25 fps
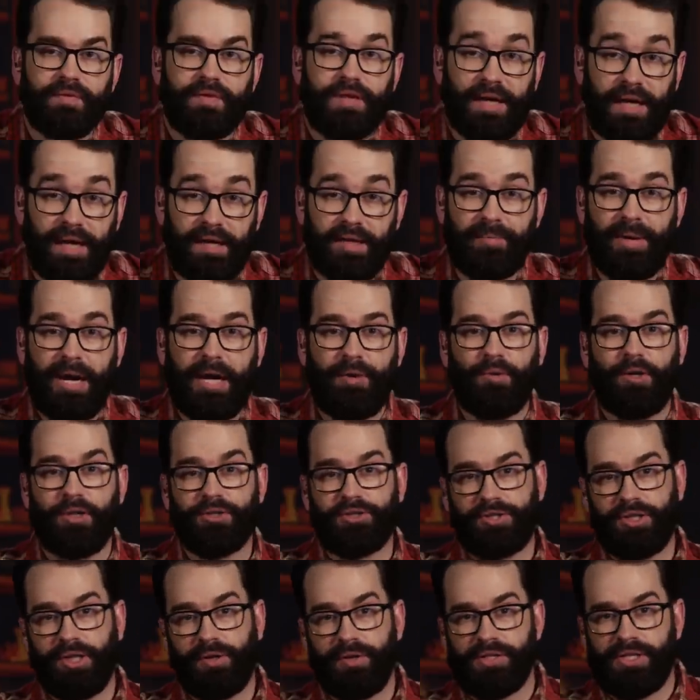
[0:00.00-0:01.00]
Today on the Matt Walsh
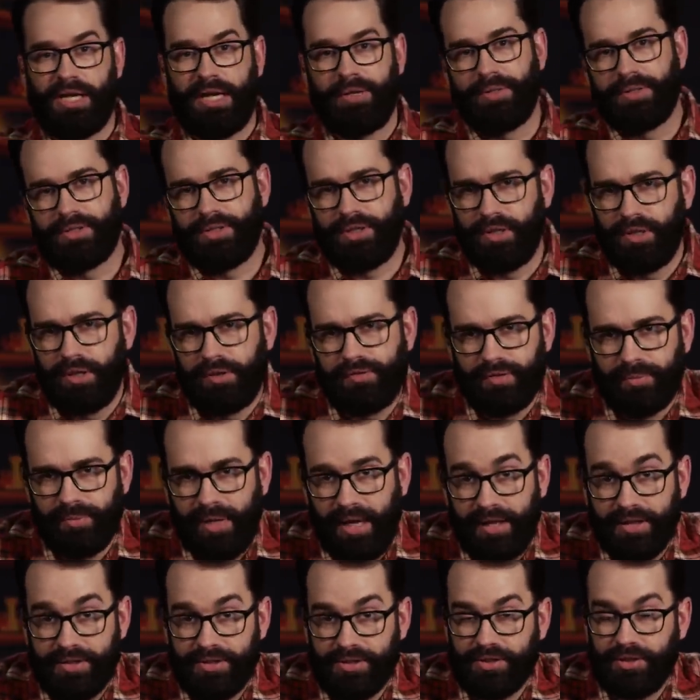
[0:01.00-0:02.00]
Show, as I return from my
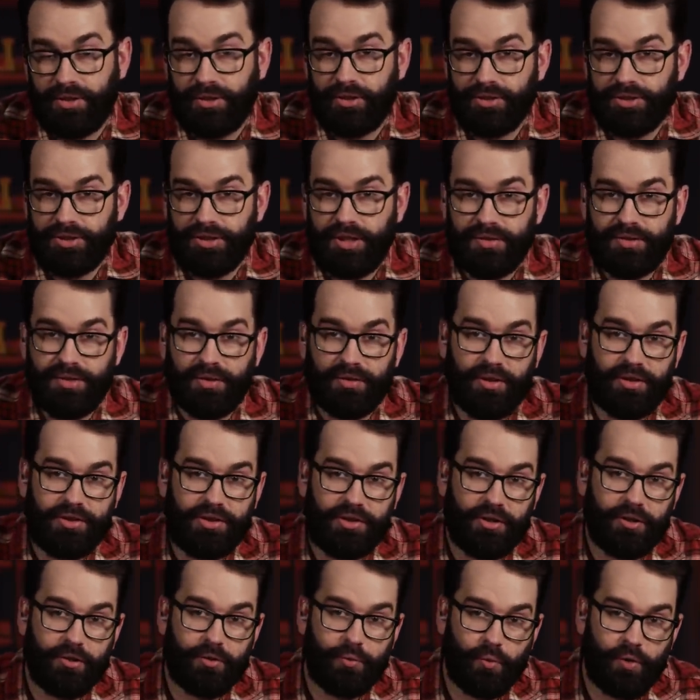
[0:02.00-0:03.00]
excursion into the
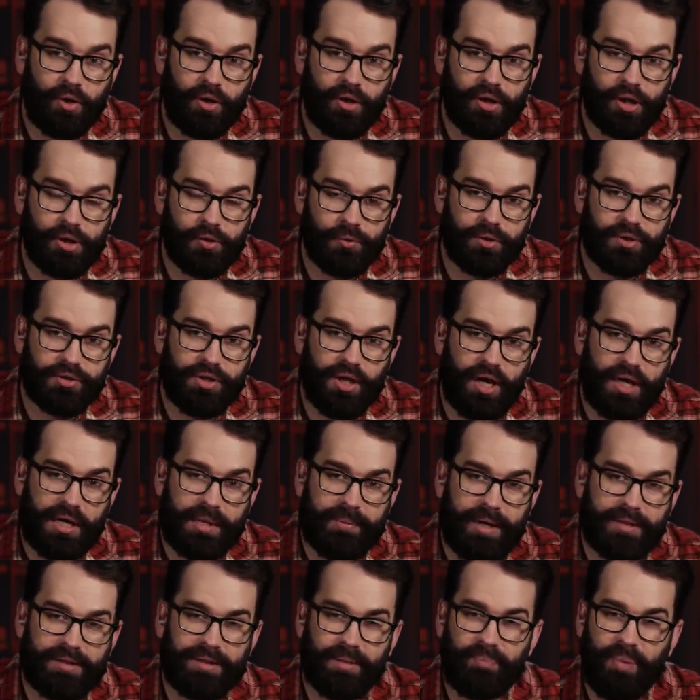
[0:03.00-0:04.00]
third world, we'll talk
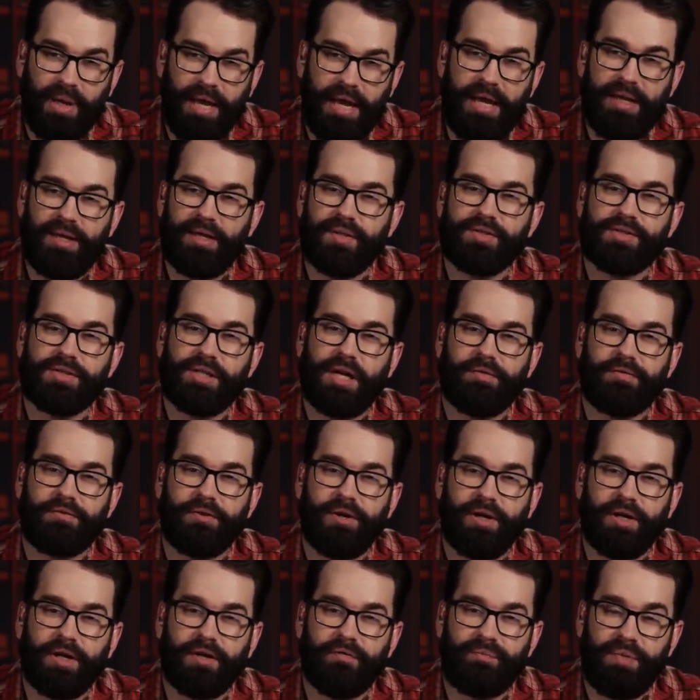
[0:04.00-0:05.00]
about the pain and
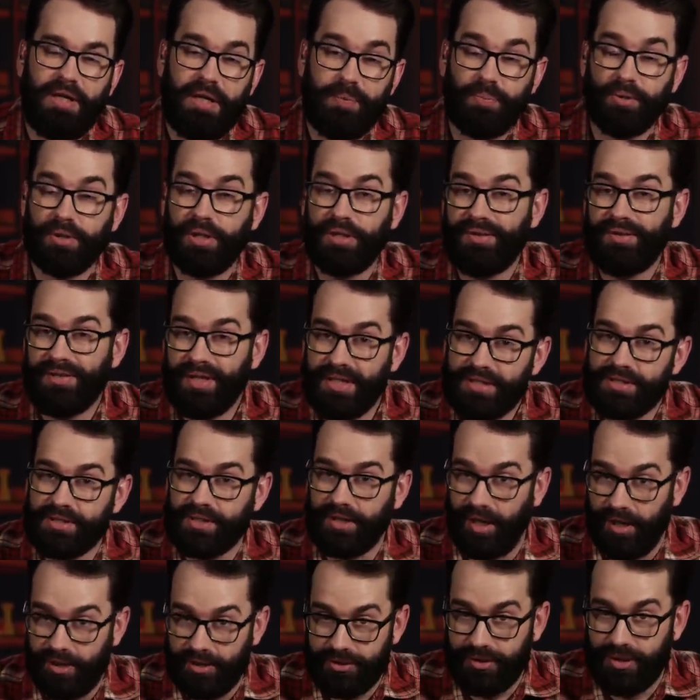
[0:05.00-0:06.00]
suffering of people in this
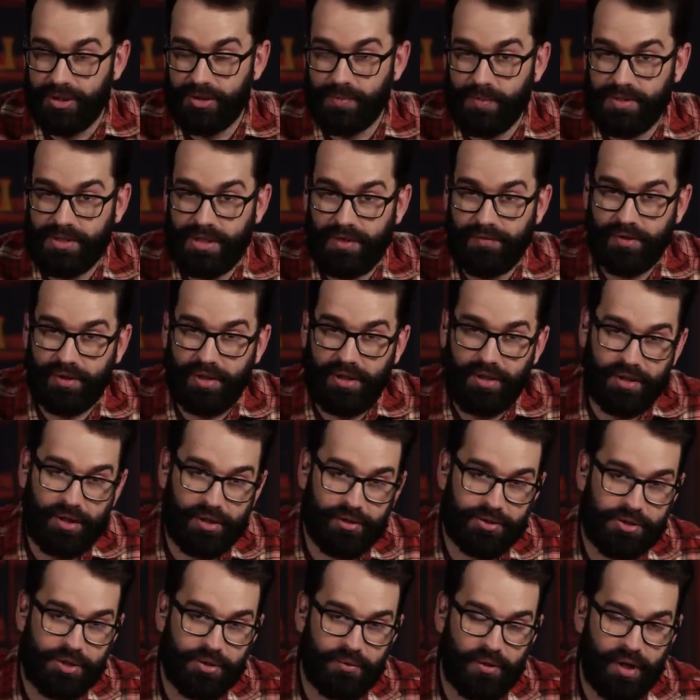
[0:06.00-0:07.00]
country, specifically
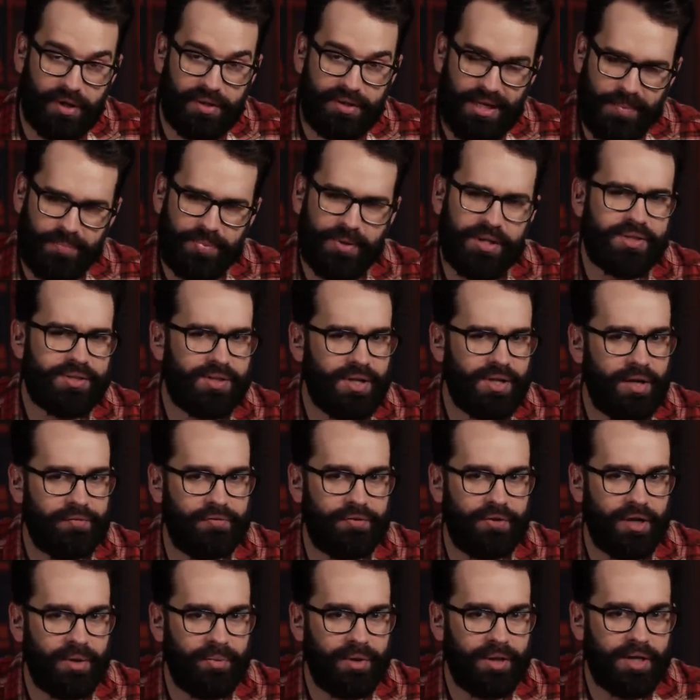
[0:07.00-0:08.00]
those who are deeply
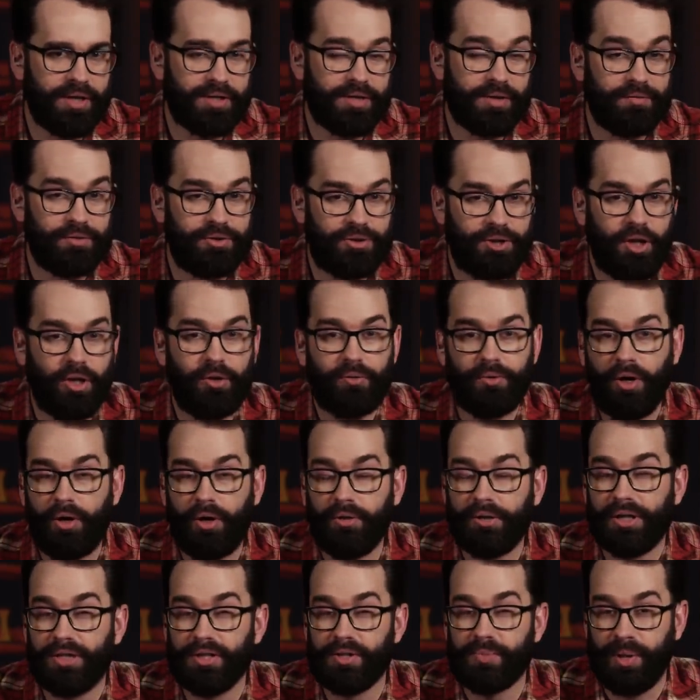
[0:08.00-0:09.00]
suffering because of Joe
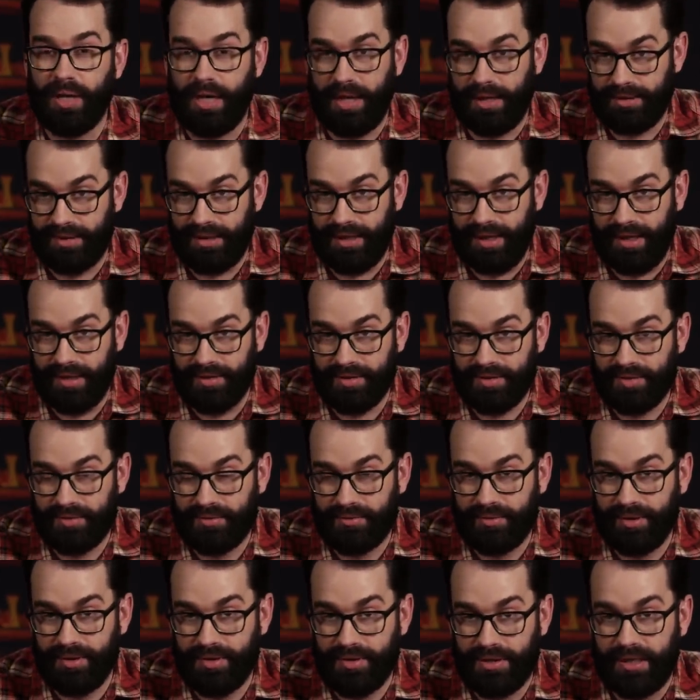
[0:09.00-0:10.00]
Rogan's podcast.
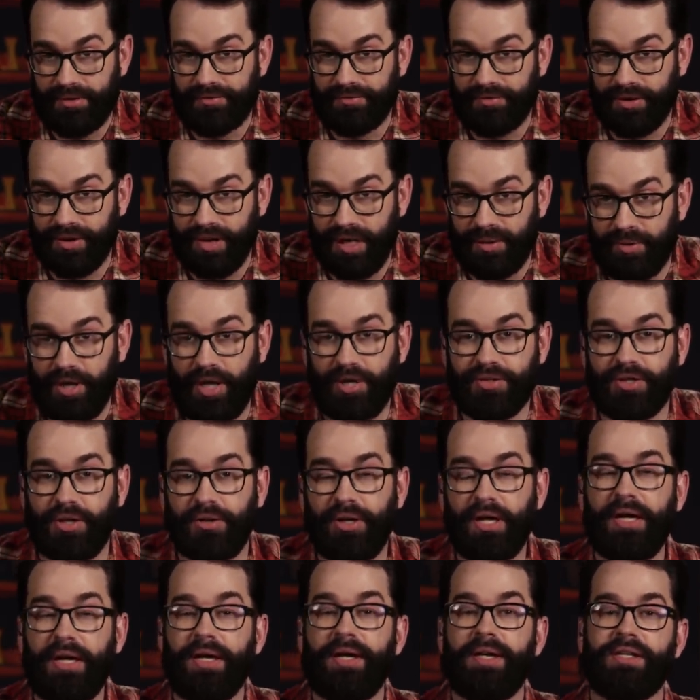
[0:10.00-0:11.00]
Really tough for them.
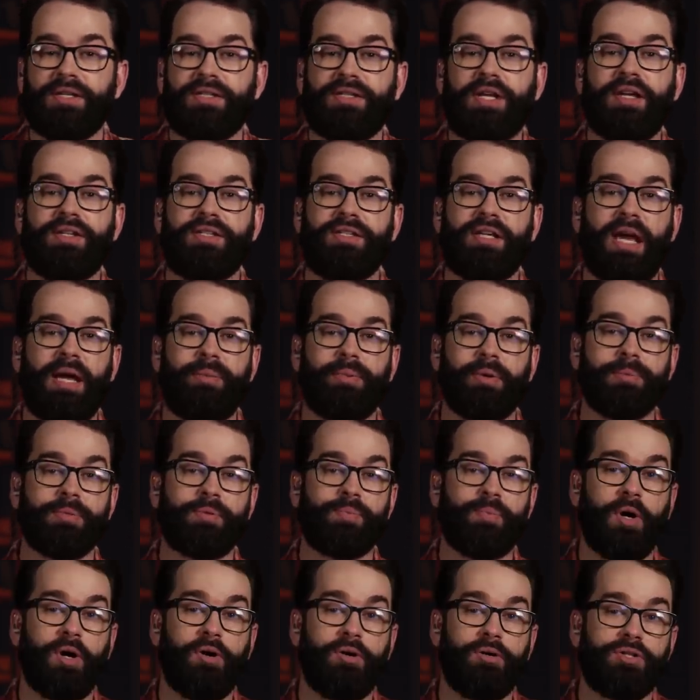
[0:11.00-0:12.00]
Also, Stacey Abrams
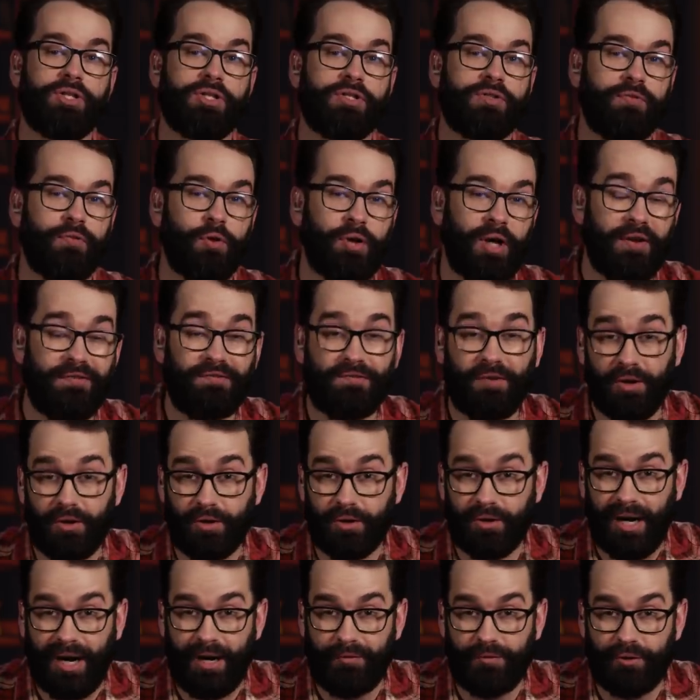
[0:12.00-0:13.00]
poses for a
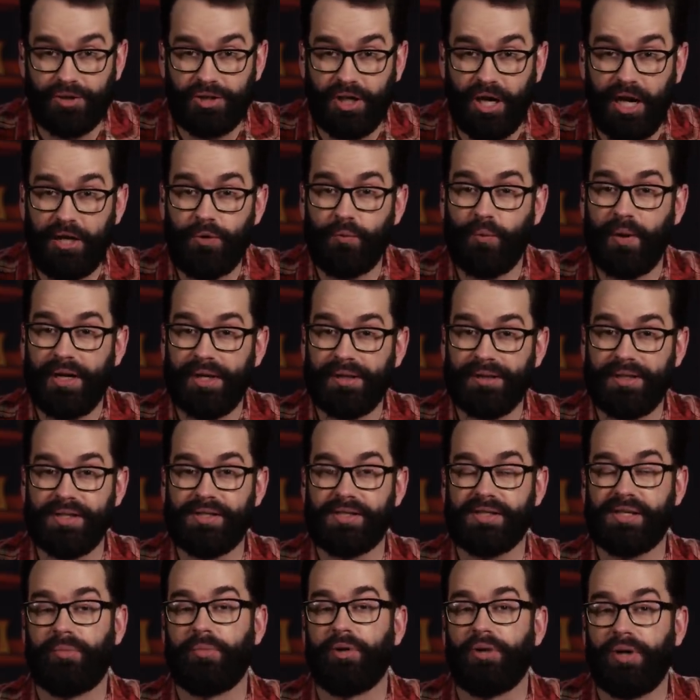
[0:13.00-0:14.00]
photograph which unwittingly
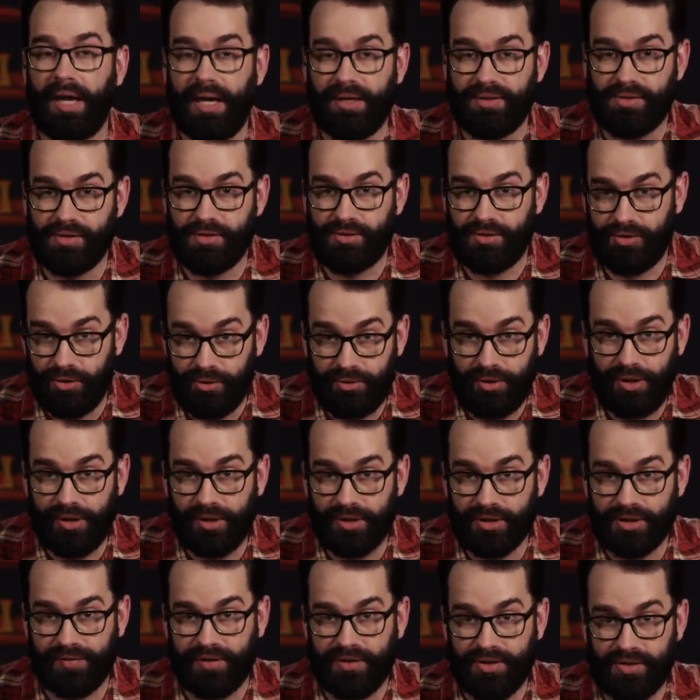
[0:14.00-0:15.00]
summarizes two
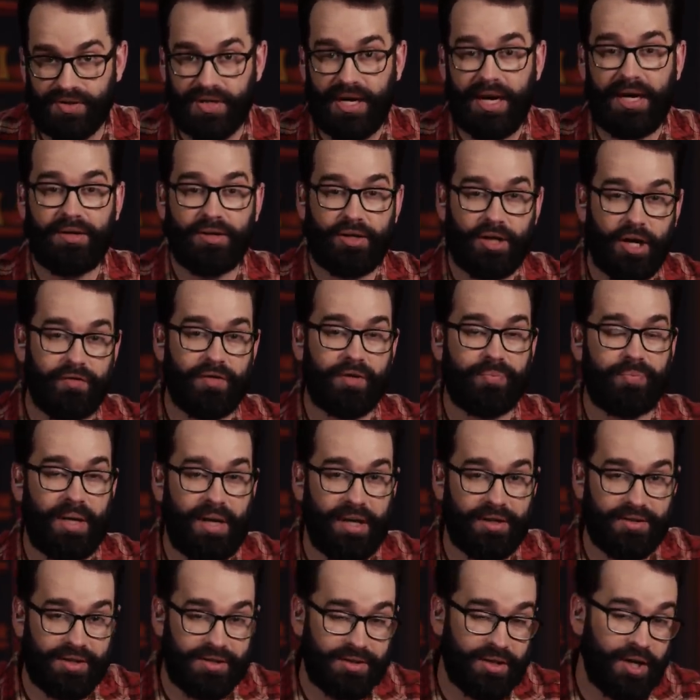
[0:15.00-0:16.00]
years of insane COVID
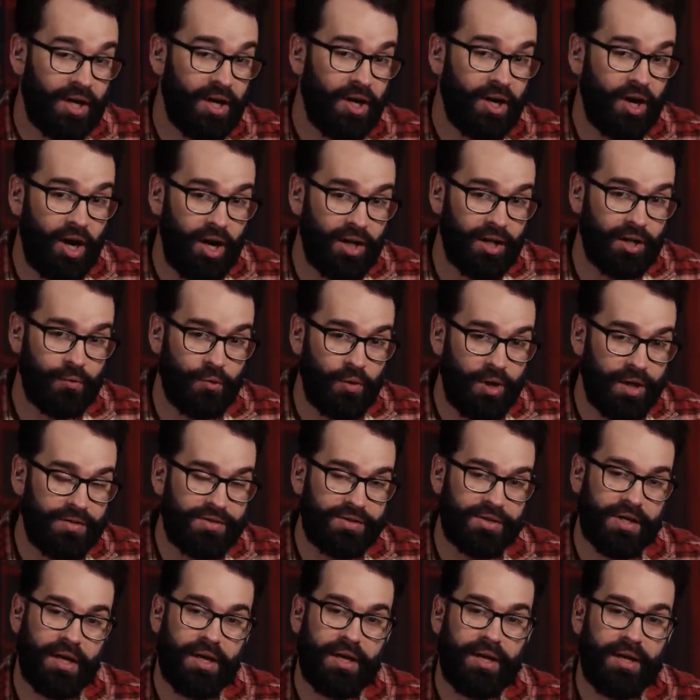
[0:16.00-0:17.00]
policies all at
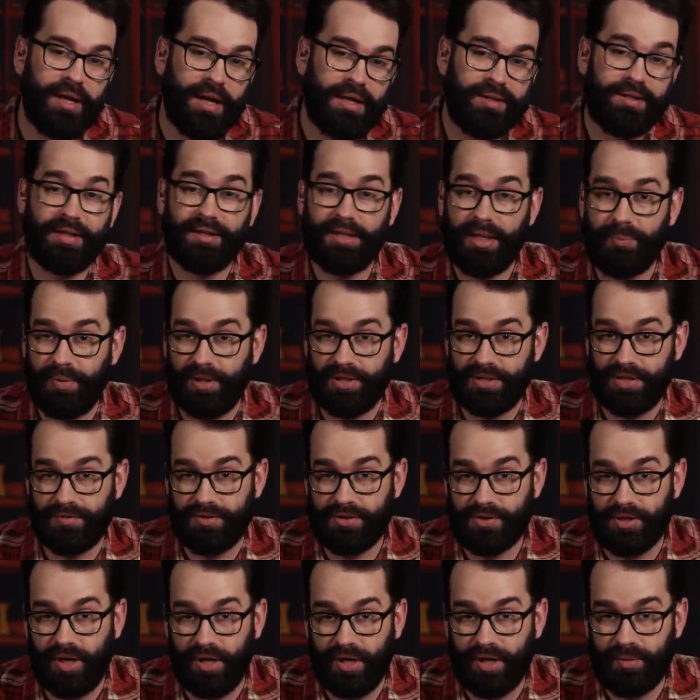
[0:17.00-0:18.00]
once. And the Olympics have
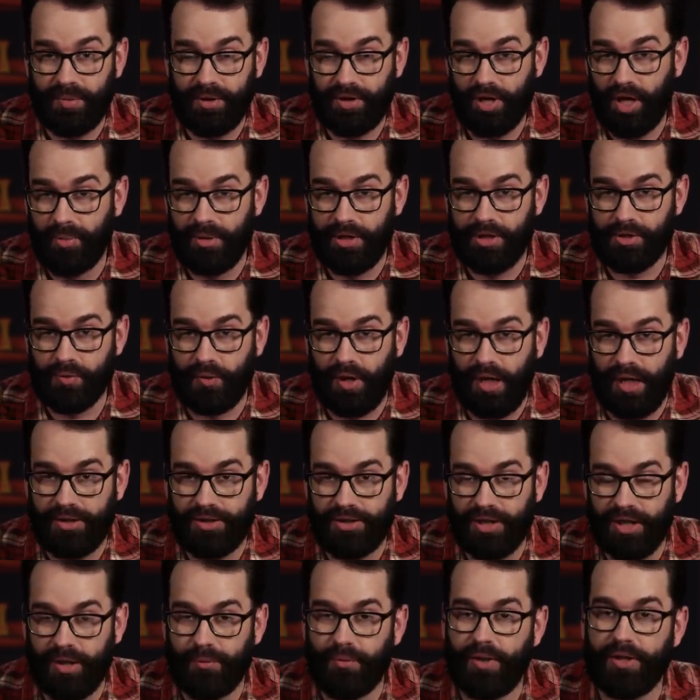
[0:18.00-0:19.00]
started, but nobody's
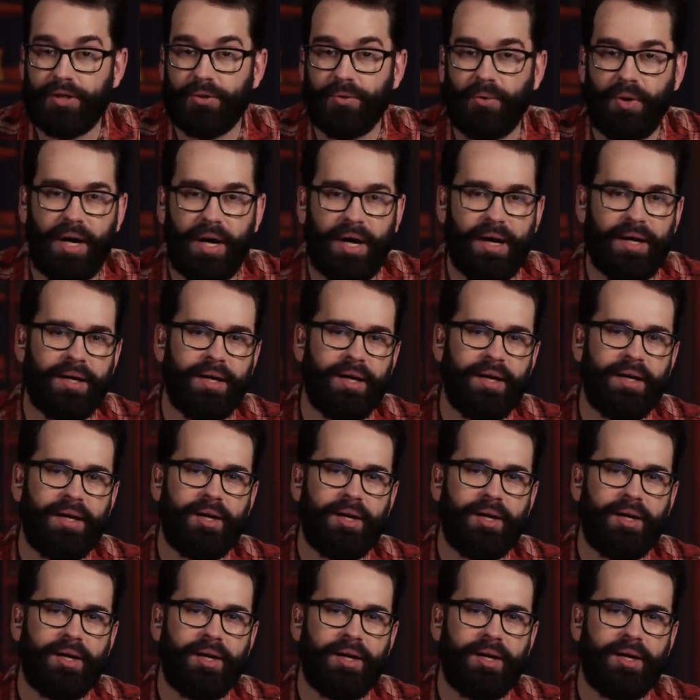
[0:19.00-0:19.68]
watching. I wonder why.